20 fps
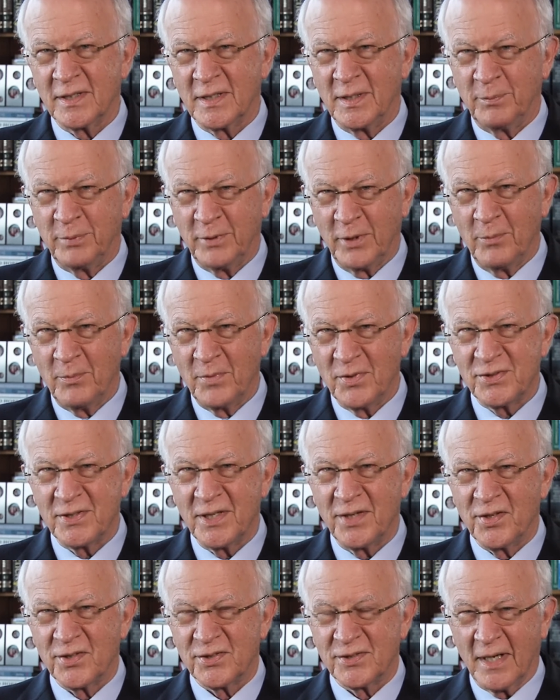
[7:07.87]
the
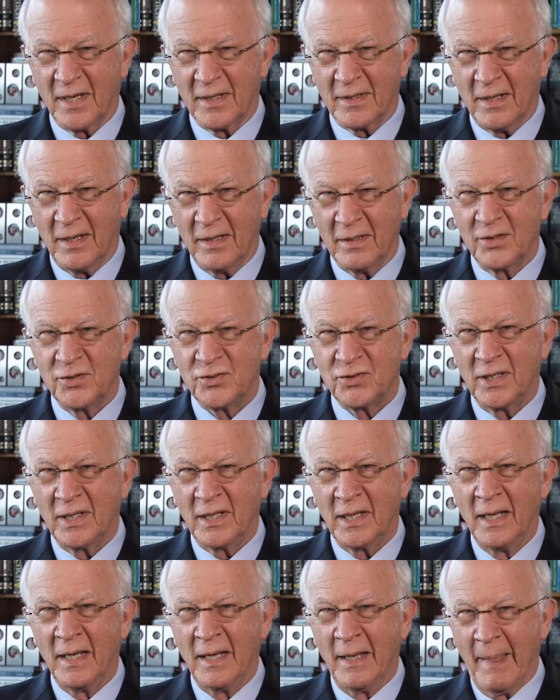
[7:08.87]
diplomacy, the
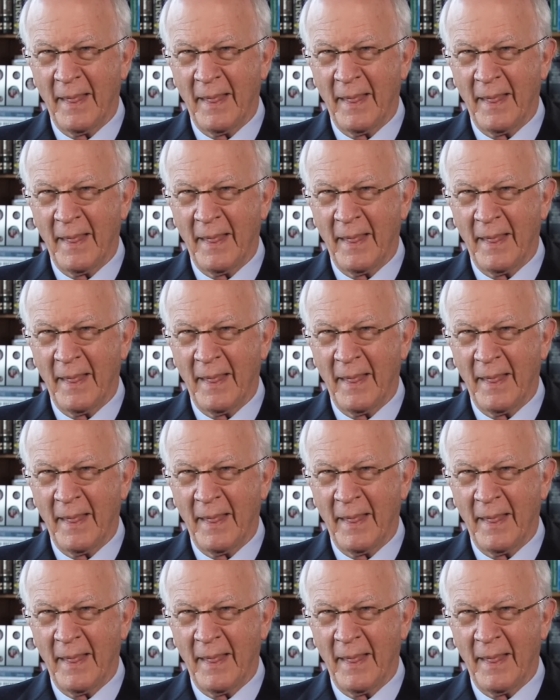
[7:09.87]
psychology,